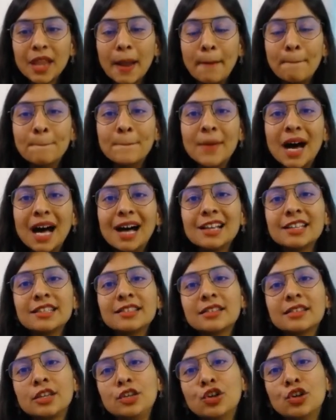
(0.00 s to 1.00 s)
mass
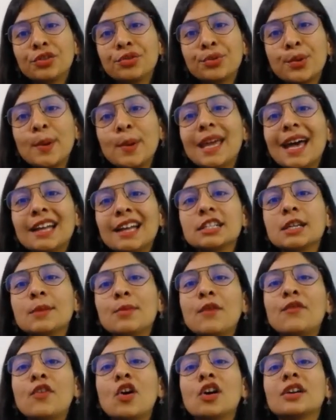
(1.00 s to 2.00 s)
your three atom
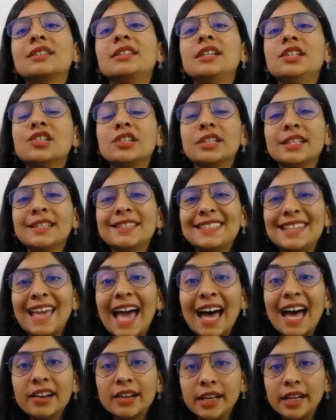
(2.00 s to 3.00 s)
of oxygen is
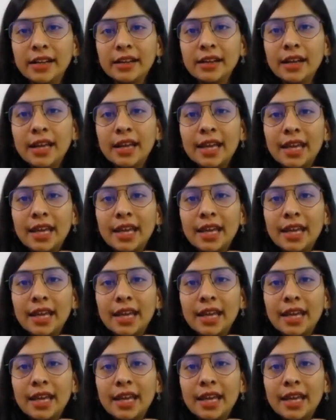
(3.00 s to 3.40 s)
carrying